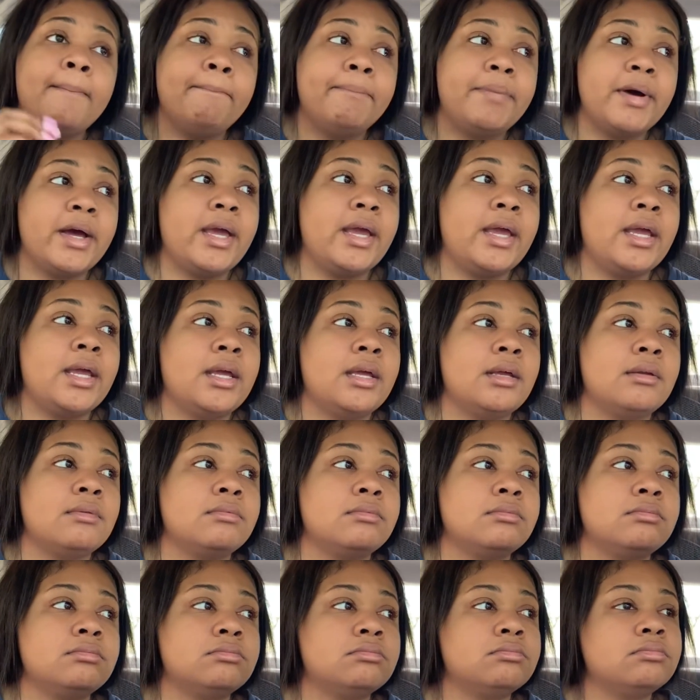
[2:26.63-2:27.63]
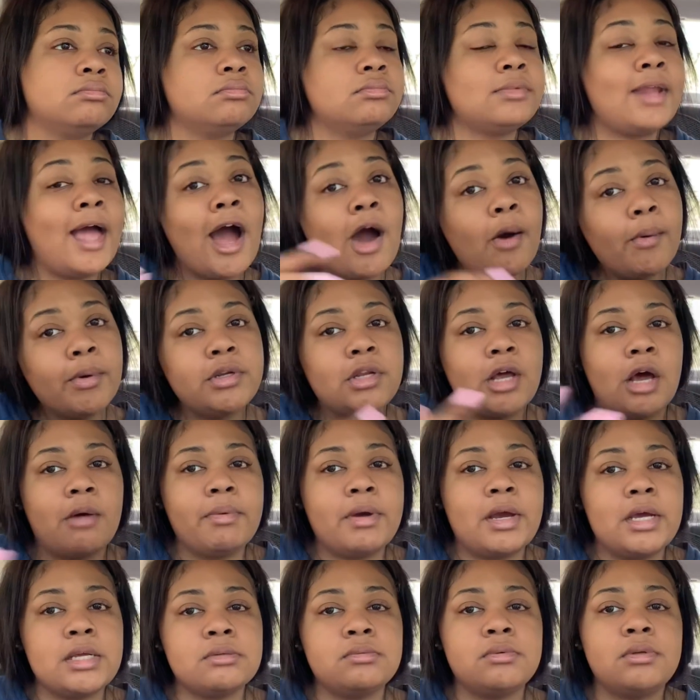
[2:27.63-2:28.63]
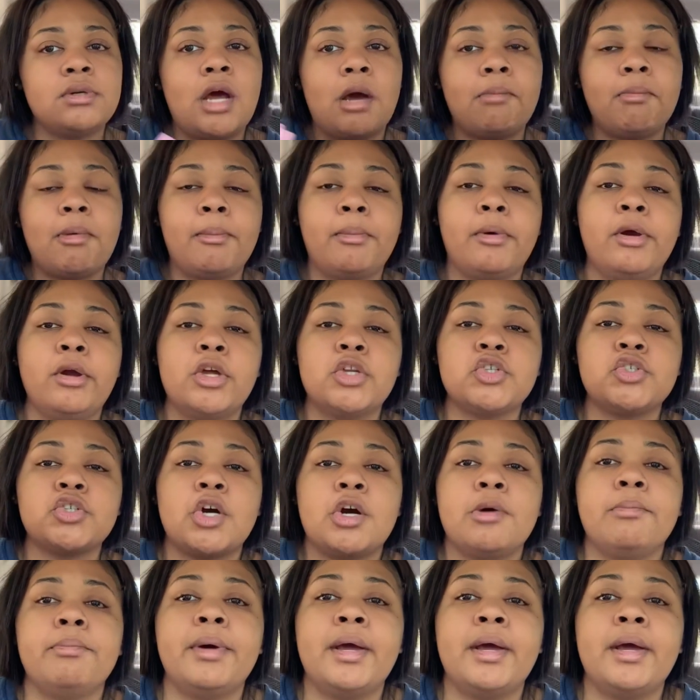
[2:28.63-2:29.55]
but now we don't, because I'm on birth control.